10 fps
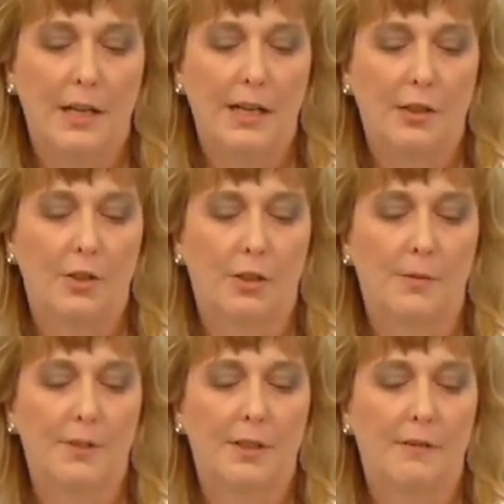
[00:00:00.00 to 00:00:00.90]
in
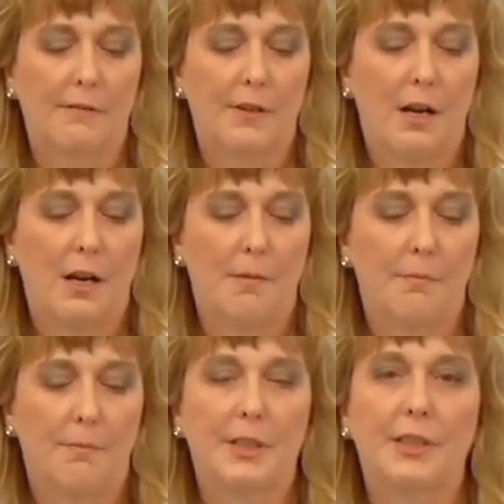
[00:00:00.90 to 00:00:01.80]
terms of
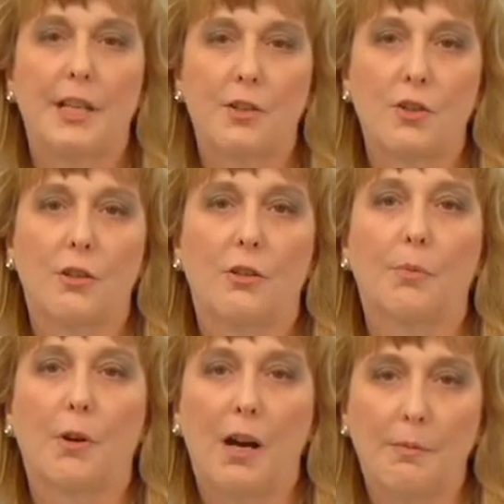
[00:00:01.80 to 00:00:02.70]
potential
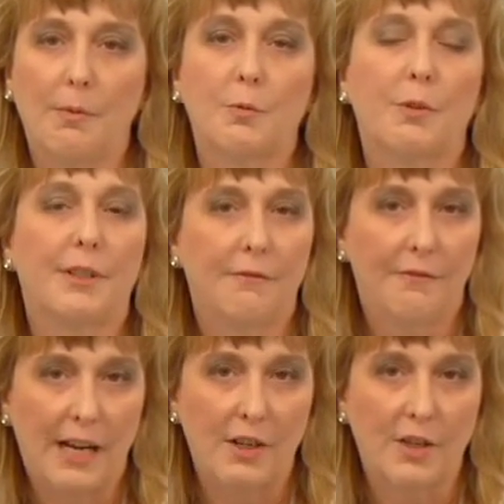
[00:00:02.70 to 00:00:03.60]
problems with
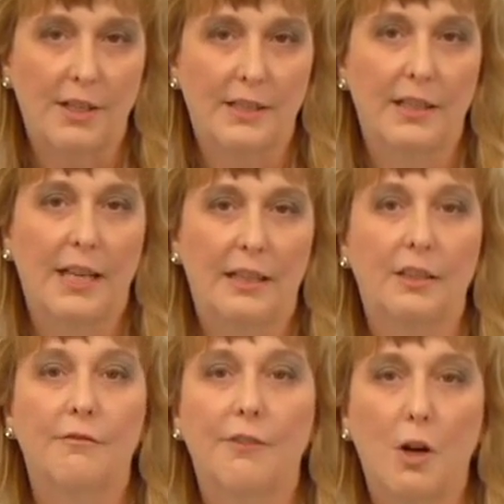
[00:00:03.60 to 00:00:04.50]
infection and
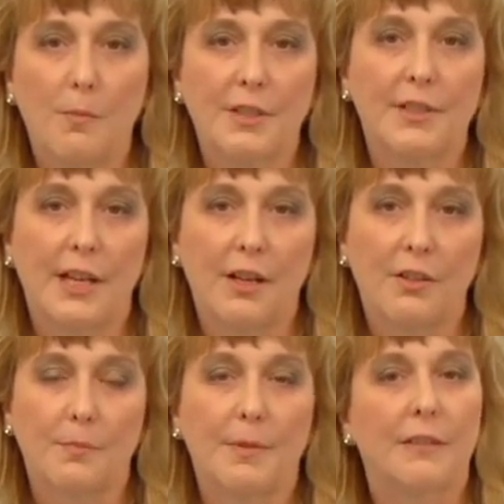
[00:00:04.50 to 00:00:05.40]
lymphoma
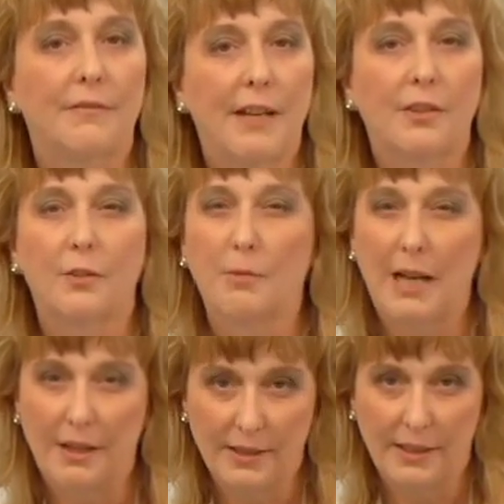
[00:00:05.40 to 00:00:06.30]
cells being found
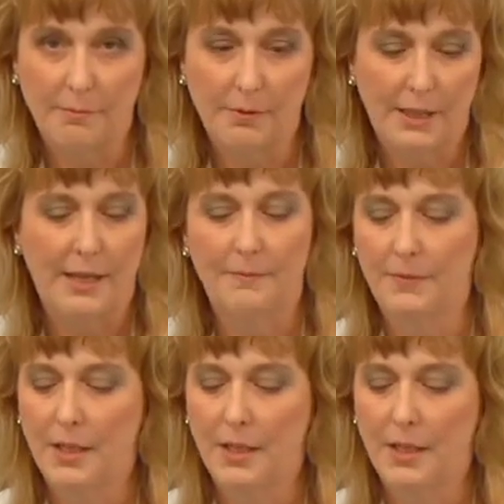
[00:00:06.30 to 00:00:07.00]
around the implant.